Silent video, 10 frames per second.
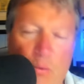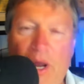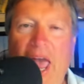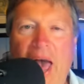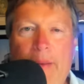
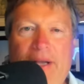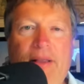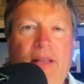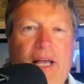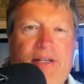
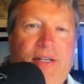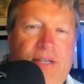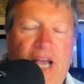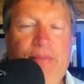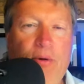rehabbing like
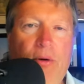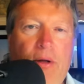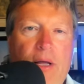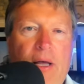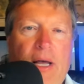since April.
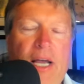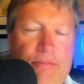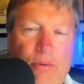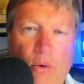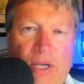
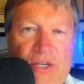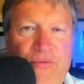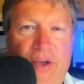He broke his